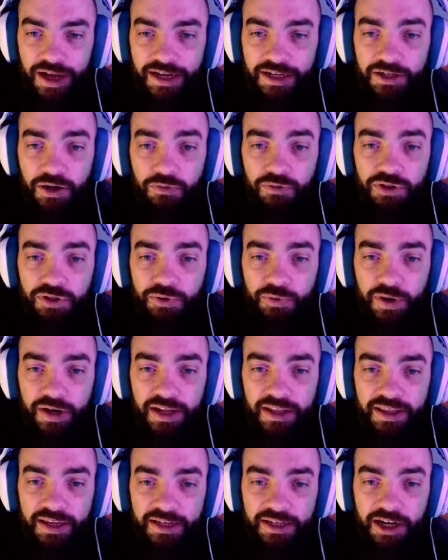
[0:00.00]
I don't do
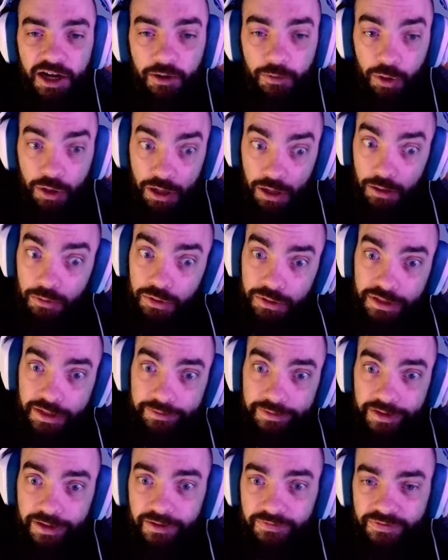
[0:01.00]
anything terrible. I almost
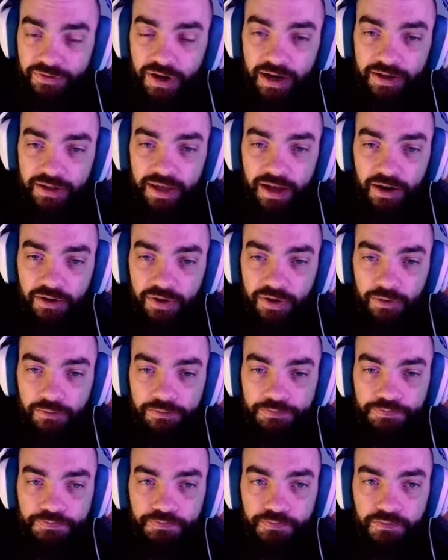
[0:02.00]
have been off track there, though.
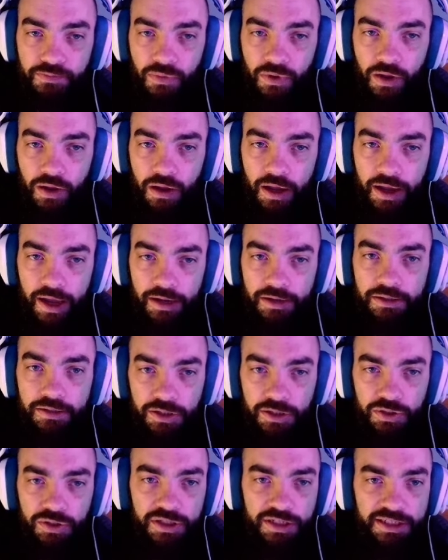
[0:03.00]
Again,
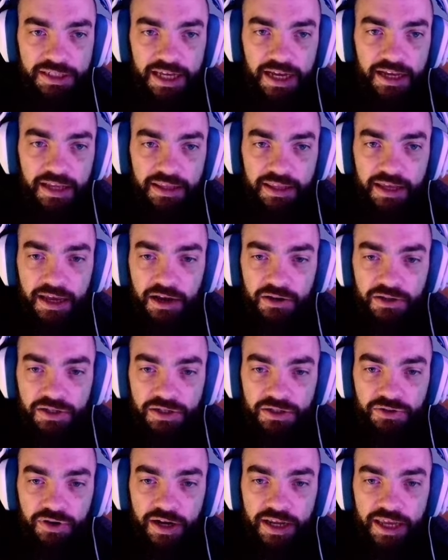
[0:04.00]
using second there
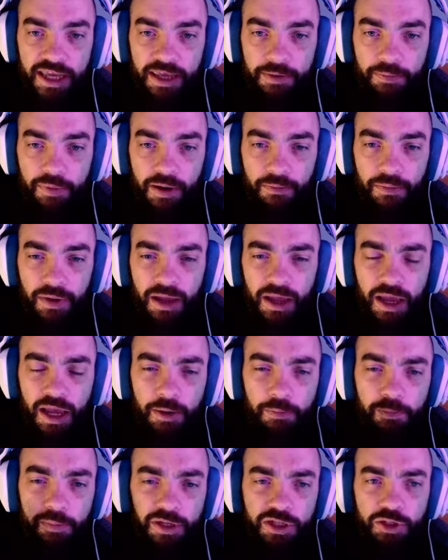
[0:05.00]
to try to keep up.
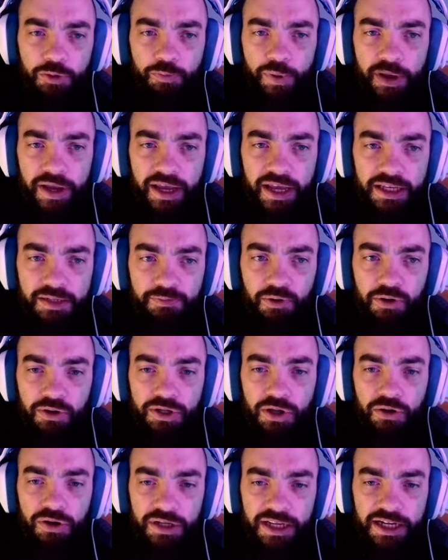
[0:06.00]
Mr. Pink has
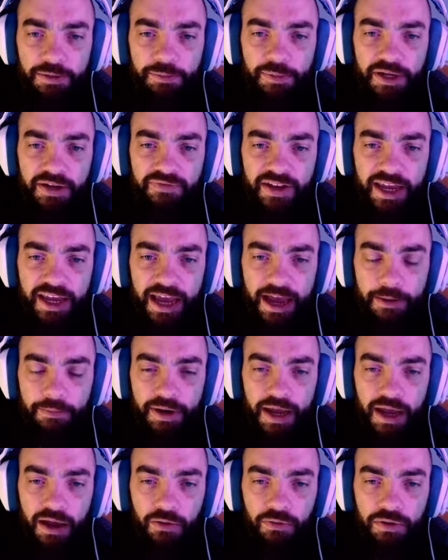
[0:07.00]
pulled out a little bit of a gap
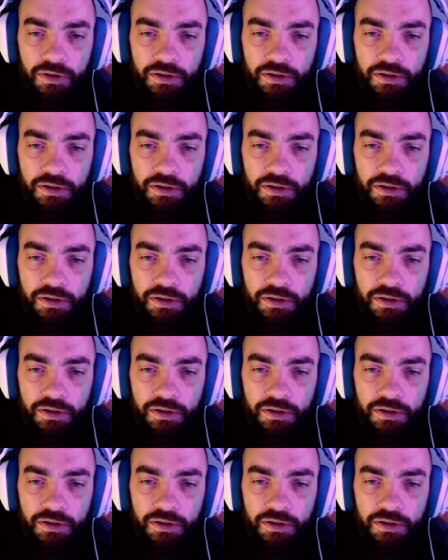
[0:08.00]
now.